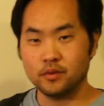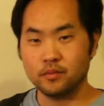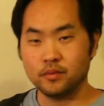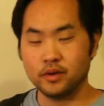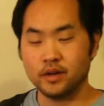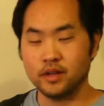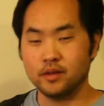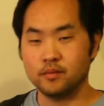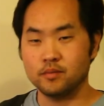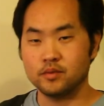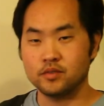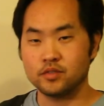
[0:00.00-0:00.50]
My
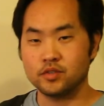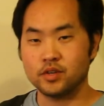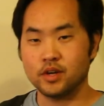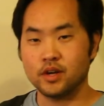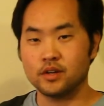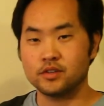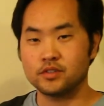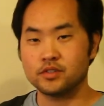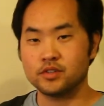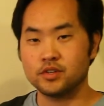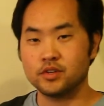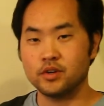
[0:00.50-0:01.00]
name is
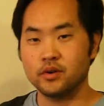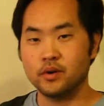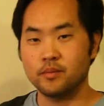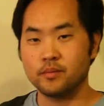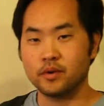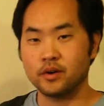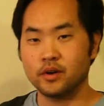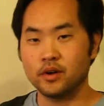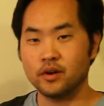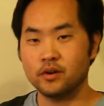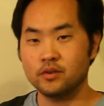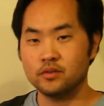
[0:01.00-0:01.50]
Josh Cho, I'm
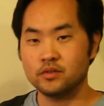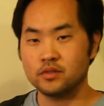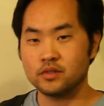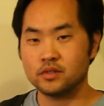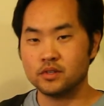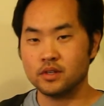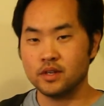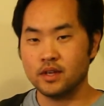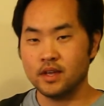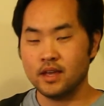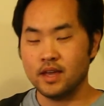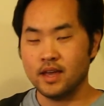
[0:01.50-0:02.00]
your
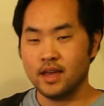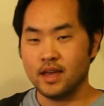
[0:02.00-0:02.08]
host,